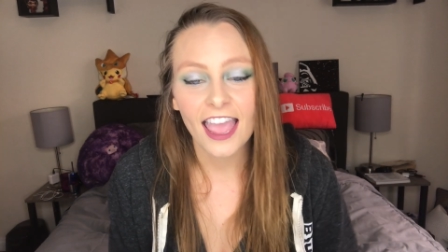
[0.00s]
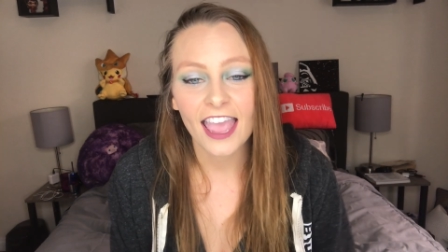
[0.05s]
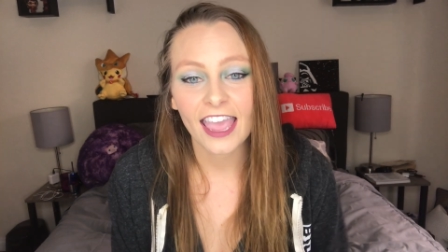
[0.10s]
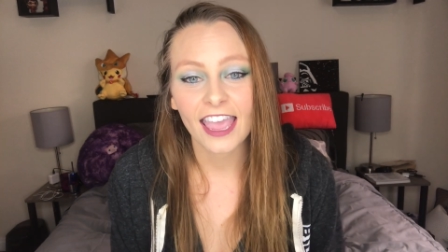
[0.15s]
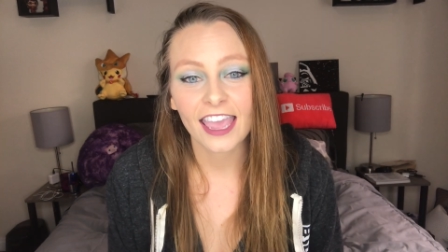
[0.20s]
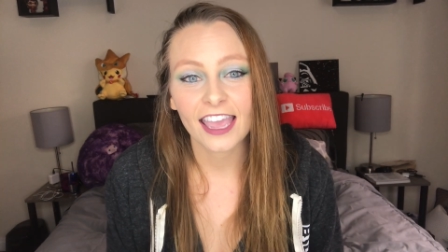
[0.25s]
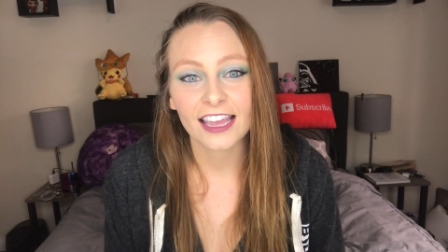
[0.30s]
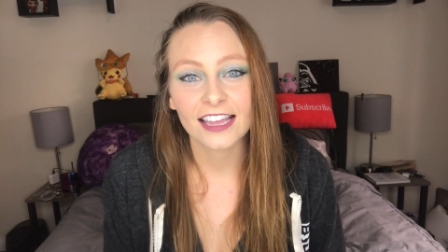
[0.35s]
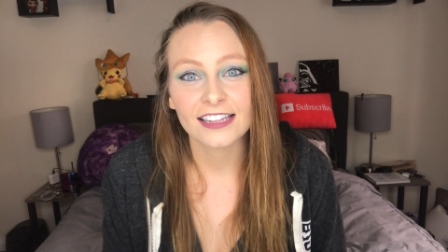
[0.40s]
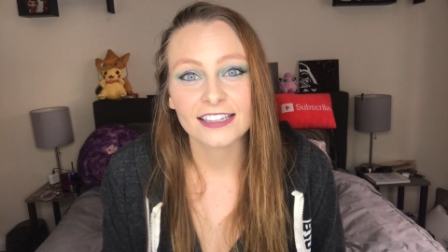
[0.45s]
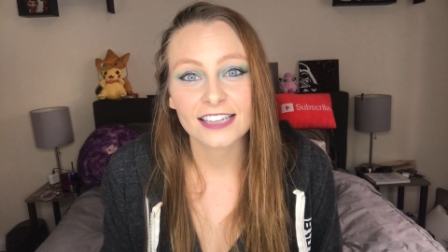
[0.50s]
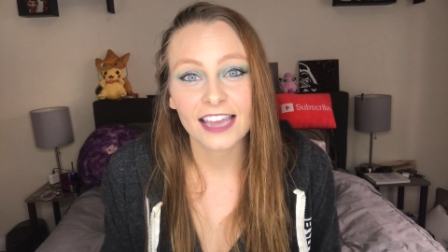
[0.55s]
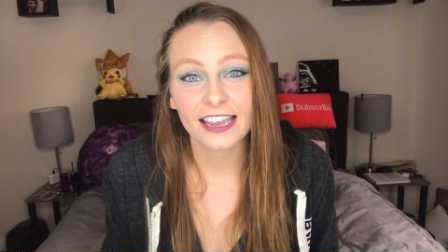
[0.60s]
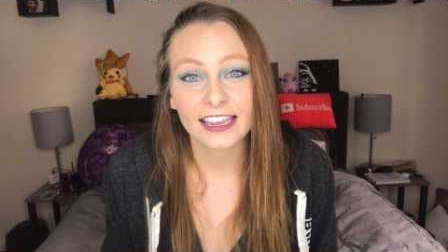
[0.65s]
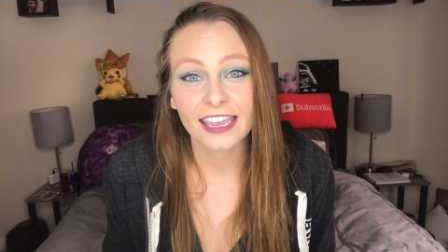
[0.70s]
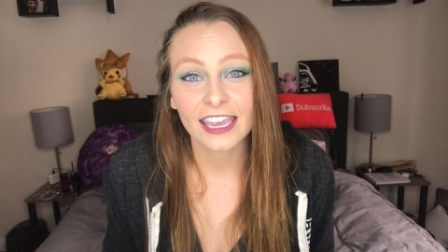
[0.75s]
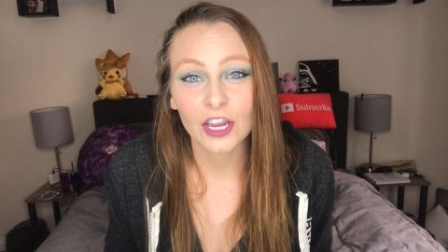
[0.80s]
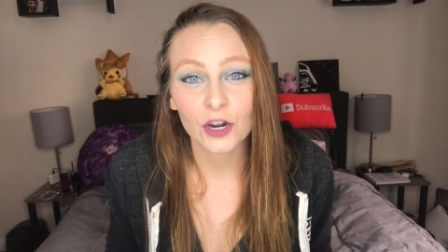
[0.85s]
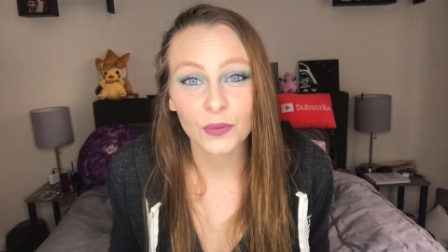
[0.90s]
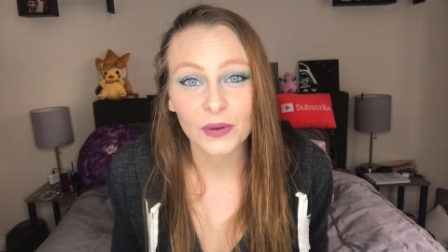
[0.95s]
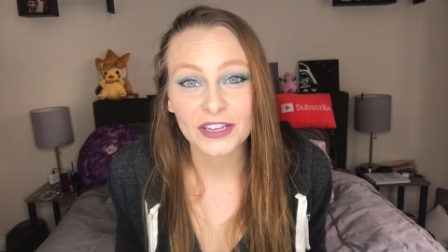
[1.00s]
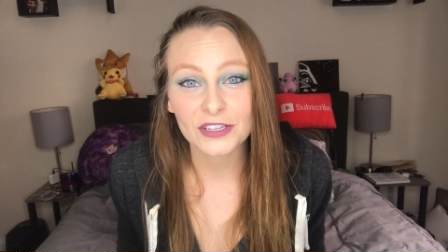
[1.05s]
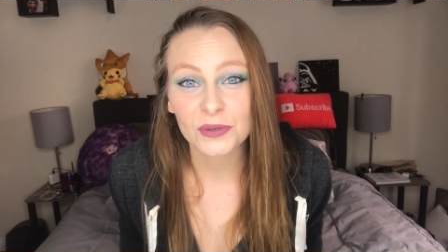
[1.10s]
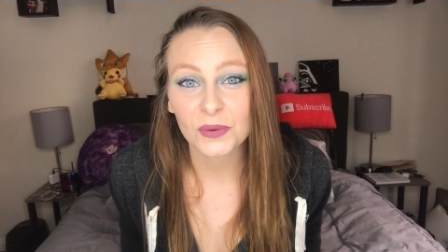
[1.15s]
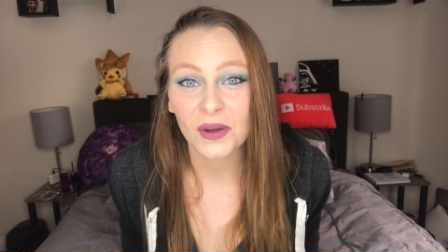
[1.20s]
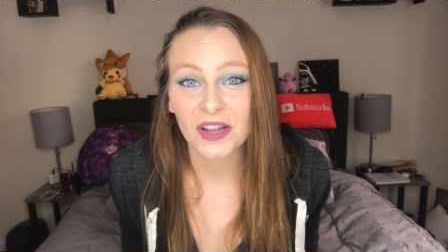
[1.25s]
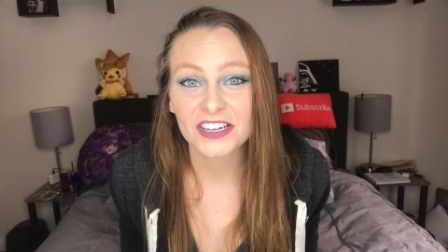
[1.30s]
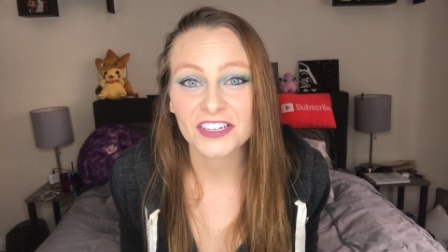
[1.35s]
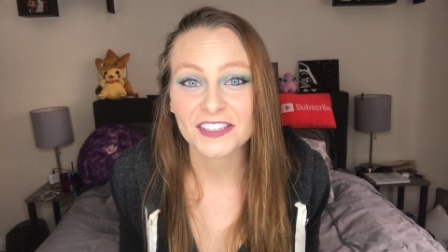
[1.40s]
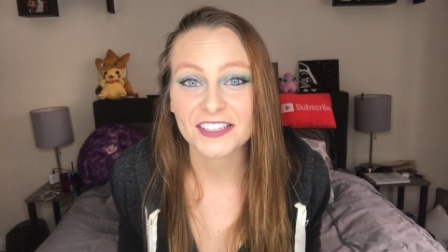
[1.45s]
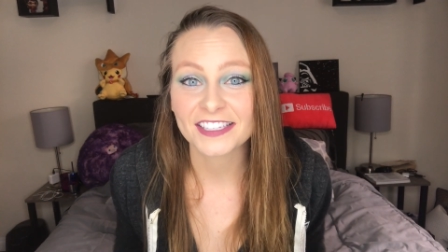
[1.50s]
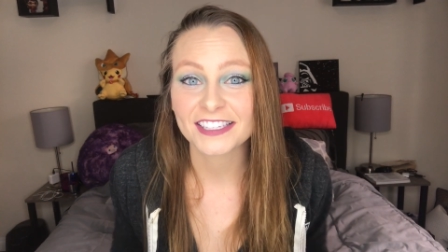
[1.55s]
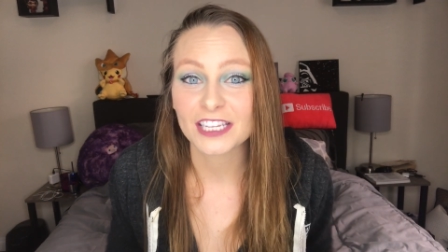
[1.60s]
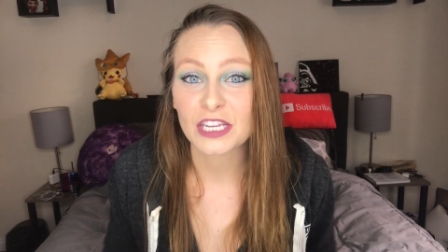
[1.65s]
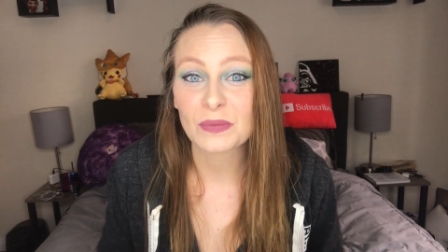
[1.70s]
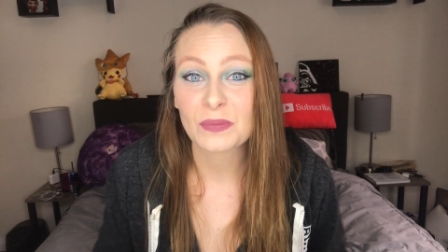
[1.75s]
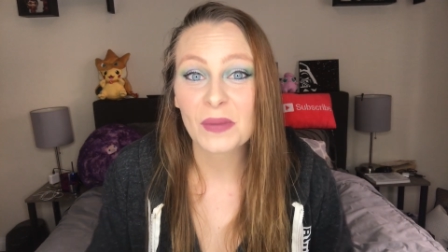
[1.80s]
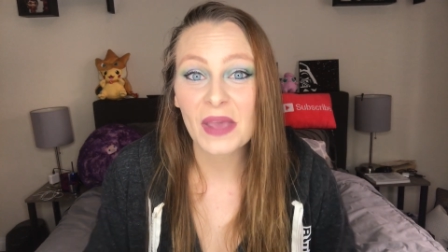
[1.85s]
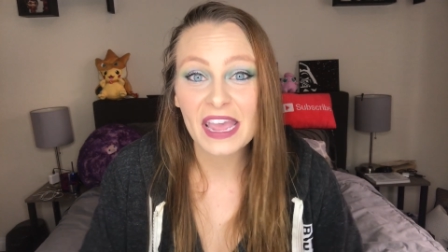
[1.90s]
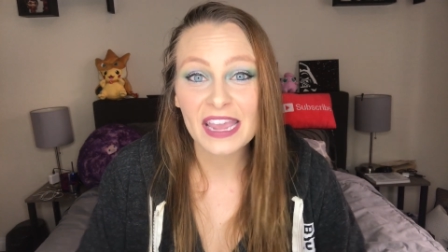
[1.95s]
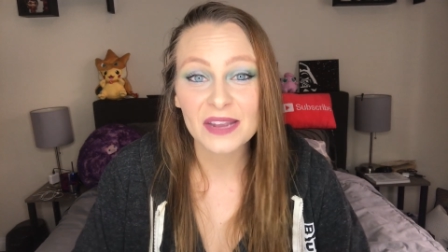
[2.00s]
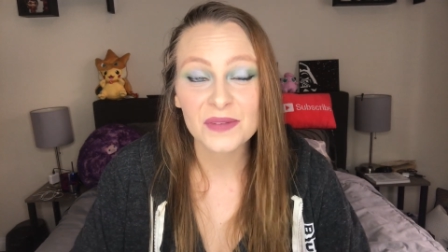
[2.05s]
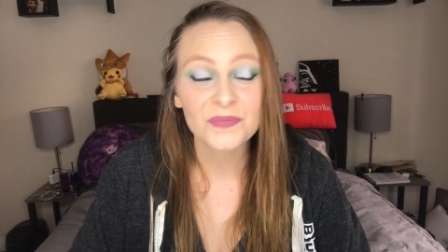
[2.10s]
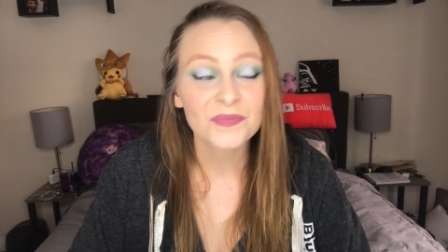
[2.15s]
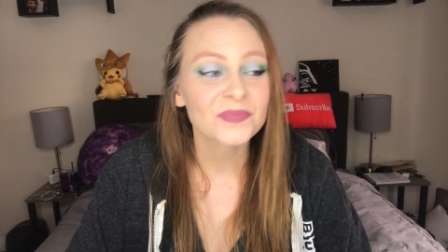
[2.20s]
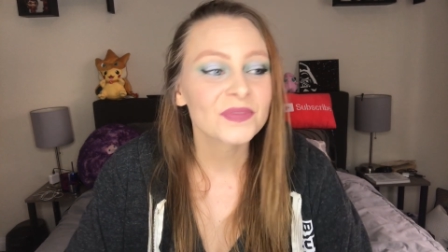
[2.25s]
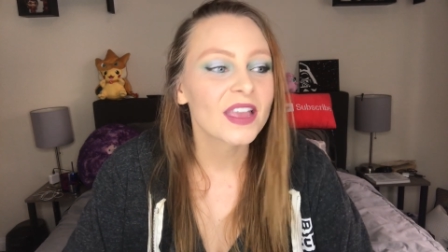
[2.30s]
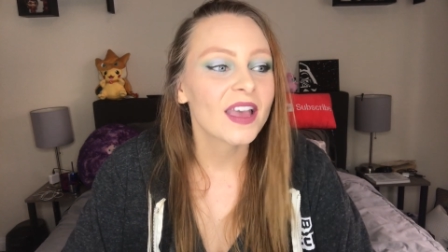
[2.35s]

And I can't wait to watch this in May.